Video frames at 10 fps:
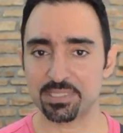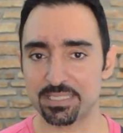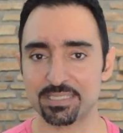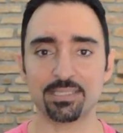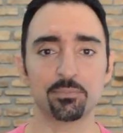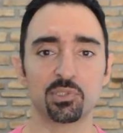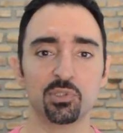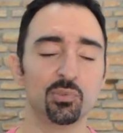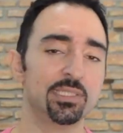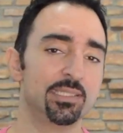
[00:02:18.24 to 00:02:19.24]
system to
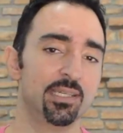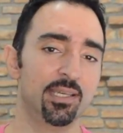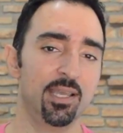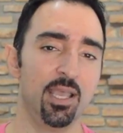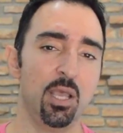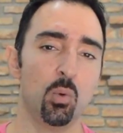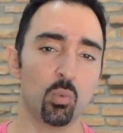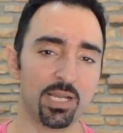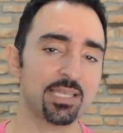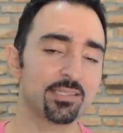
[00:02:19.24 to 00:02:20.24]
do it.
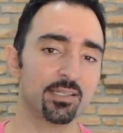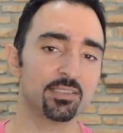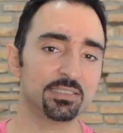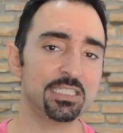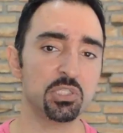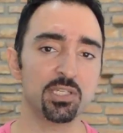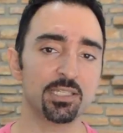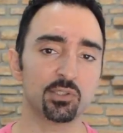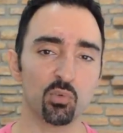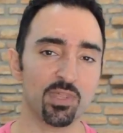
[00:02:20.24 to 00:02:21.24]
When I started teaching
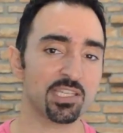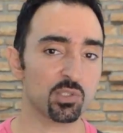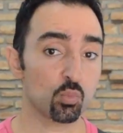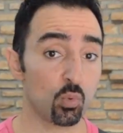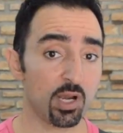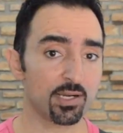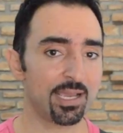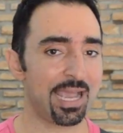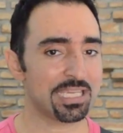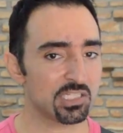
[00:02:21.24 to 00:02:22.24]
in 2001,
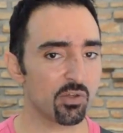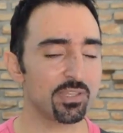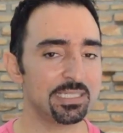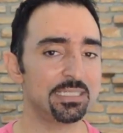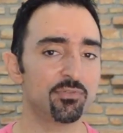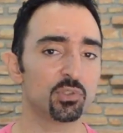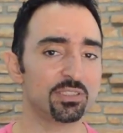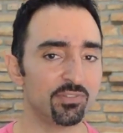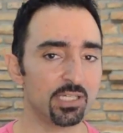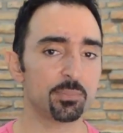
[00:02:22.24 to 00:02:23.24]
I saw the need for
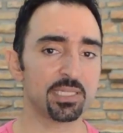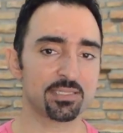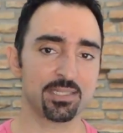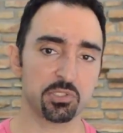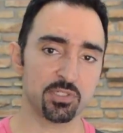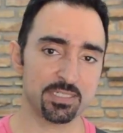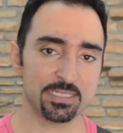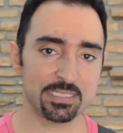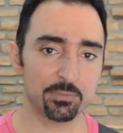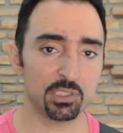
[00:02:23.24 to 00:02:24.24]
developing such a
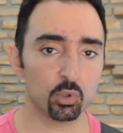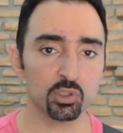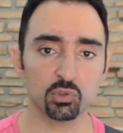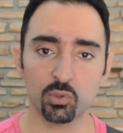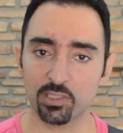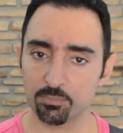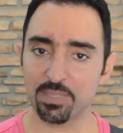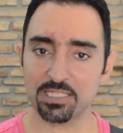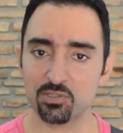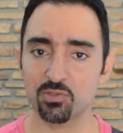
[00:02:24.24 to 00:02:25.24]
system in order to help
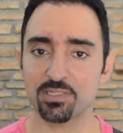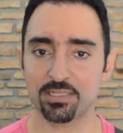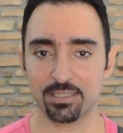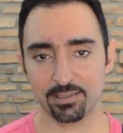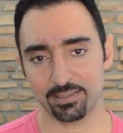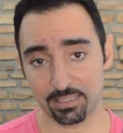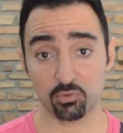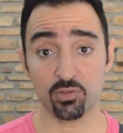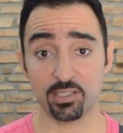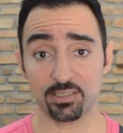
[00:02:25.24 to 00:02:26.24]
my students get
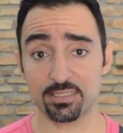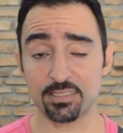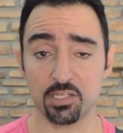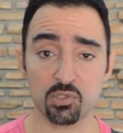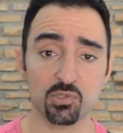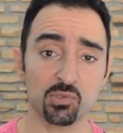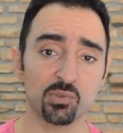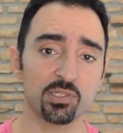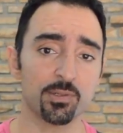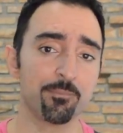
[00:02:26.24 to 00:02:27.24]
to their destination
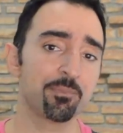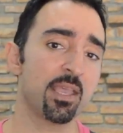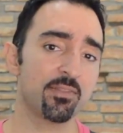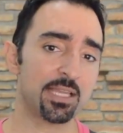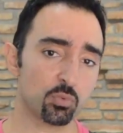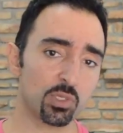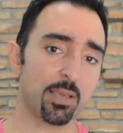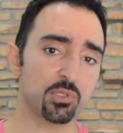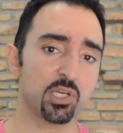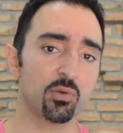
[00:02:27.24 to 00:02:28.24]
sooner. That's what
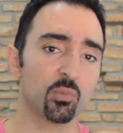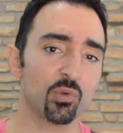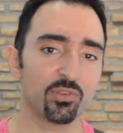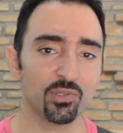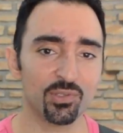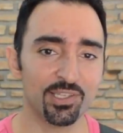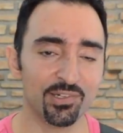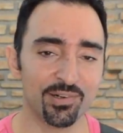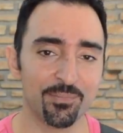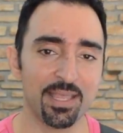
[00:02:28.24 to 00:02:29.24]
I'm sharing with you
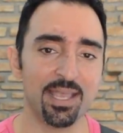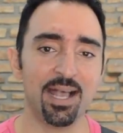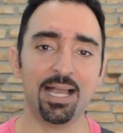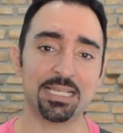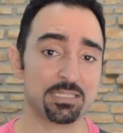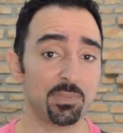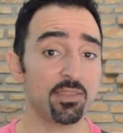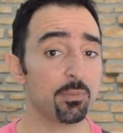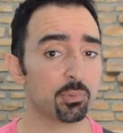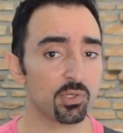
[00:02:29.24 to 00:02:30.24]
here. I'll
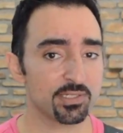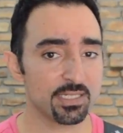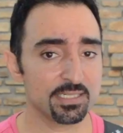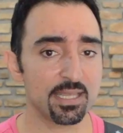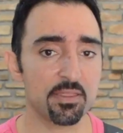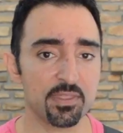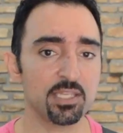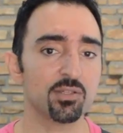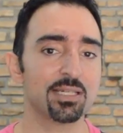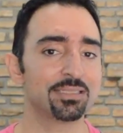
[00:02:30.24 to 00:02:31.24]
explain the process and
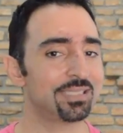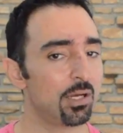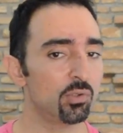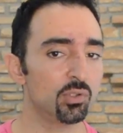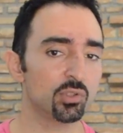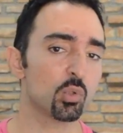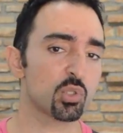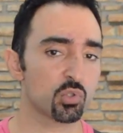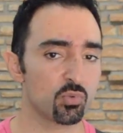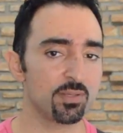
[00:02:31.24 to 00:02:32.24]
then you can download or
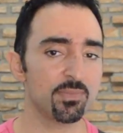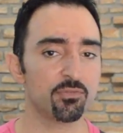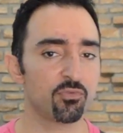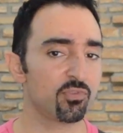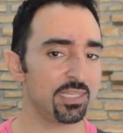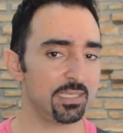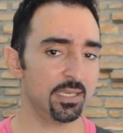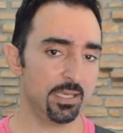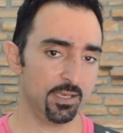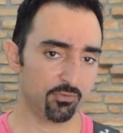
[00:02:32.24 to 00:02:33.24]
stream the
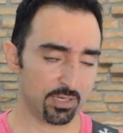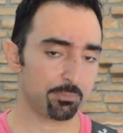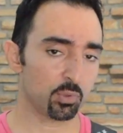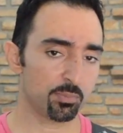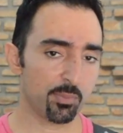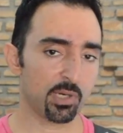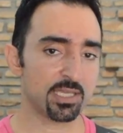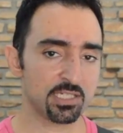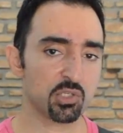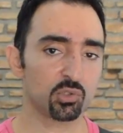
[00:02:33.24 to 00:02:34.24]
free Fretboard
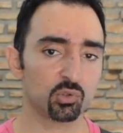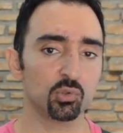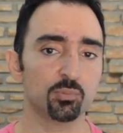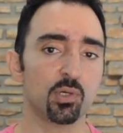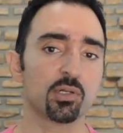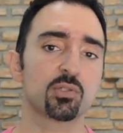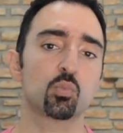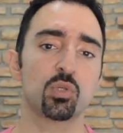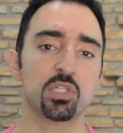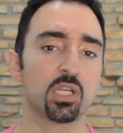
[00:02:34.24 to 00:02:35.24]
Memorization Toolbox,
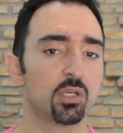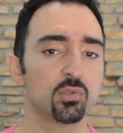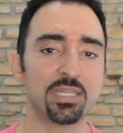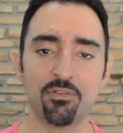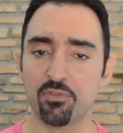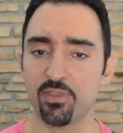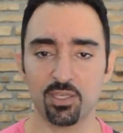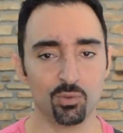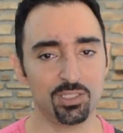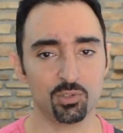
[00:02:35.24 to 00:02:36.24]
which includes
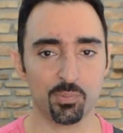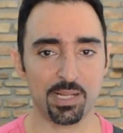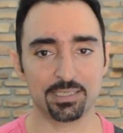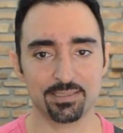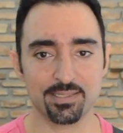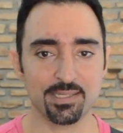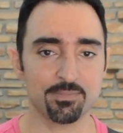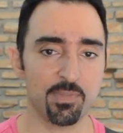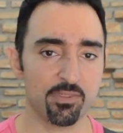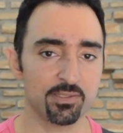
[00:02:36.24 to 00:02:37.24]
everything you need to practice
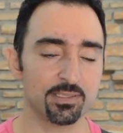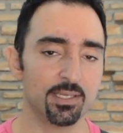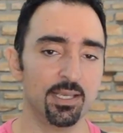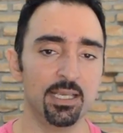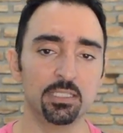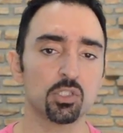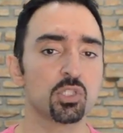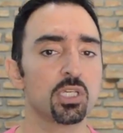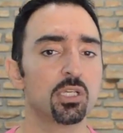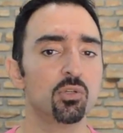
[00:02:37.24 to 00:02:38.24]
this method. It
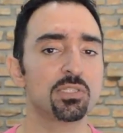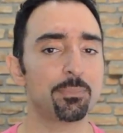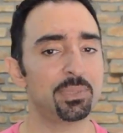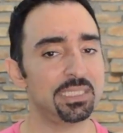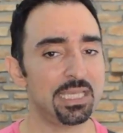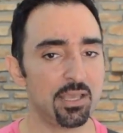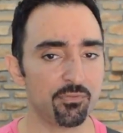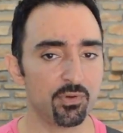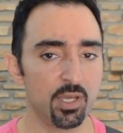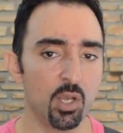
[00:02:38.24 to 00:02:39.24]
also includes a
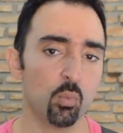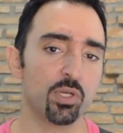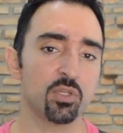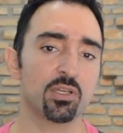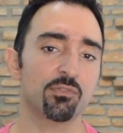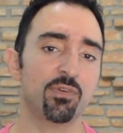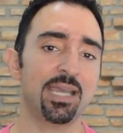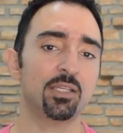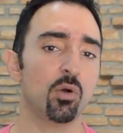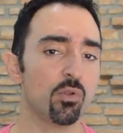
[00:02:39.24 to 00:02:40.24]
PDF where you can
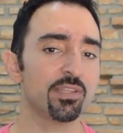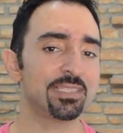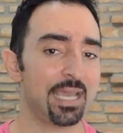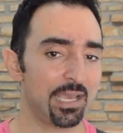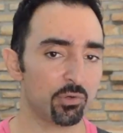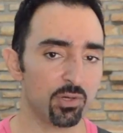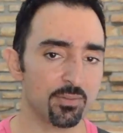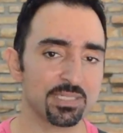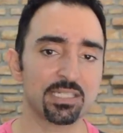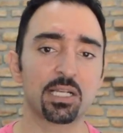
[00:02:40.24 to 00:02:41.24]
find all the
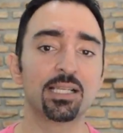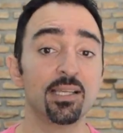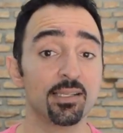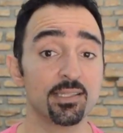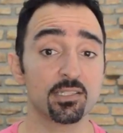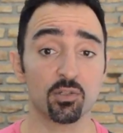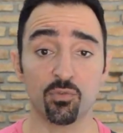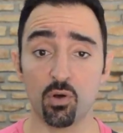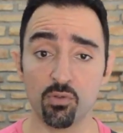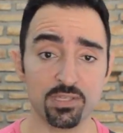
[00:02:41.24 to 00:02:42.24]
diagrams and a clear list
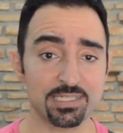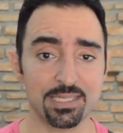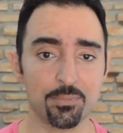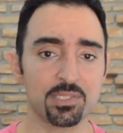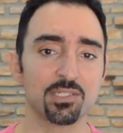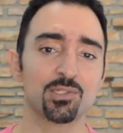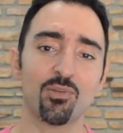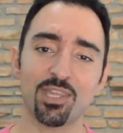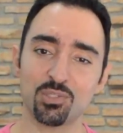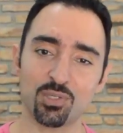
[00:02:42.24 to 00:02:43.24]
of all the steps
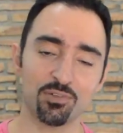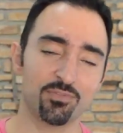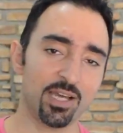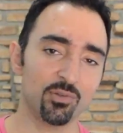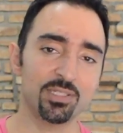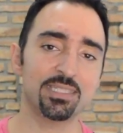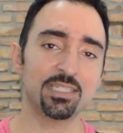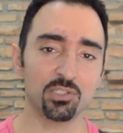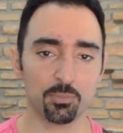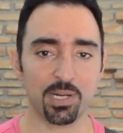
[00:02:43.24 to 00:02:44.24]
so that you can follow it
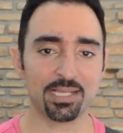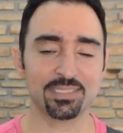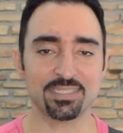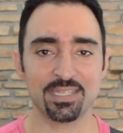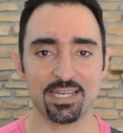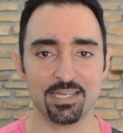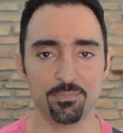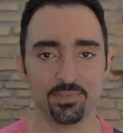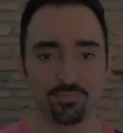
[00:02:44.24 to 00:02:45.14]
in your practice time.